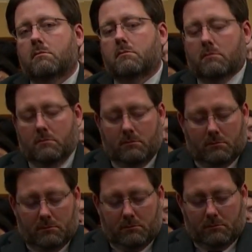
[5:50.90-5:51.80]

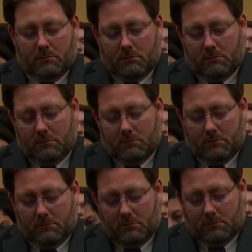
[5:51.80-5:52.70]

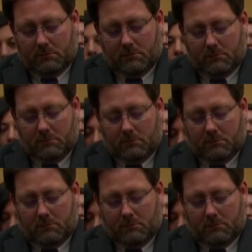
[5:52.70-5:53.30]
(not speaking)